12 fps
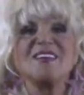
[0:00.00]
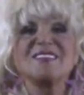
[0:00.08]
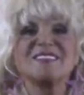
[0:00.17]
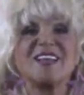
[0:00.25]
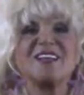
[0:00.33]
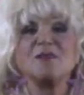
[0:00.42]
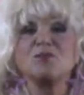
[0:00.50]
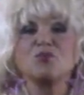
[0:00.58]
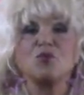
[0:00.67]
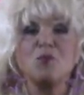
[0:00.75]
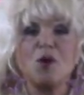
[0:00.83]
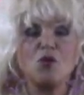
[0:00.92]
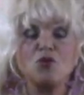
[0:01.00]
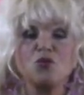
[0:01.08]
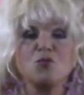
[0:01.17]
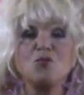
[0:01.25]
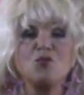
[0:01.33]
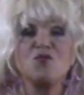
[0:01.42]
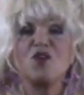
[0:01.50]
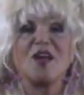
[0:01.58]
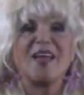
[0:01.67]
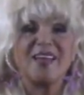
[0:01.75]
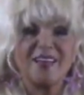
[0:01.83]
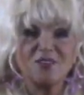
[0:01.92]
sell, promote, move
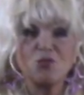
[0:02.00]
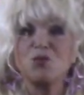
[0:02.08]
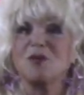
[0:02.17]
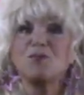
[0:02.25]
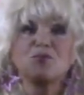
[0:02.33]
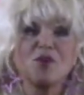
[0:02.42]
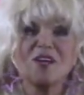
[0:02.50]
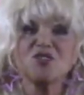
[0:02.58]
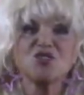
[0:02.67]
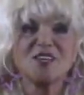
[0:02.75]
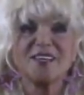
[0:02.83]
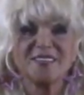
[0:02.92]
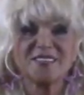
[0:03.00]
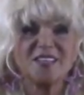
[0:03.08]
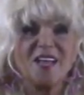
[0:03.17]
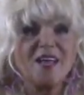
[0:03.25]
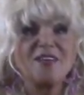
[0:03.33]
ahead with projects.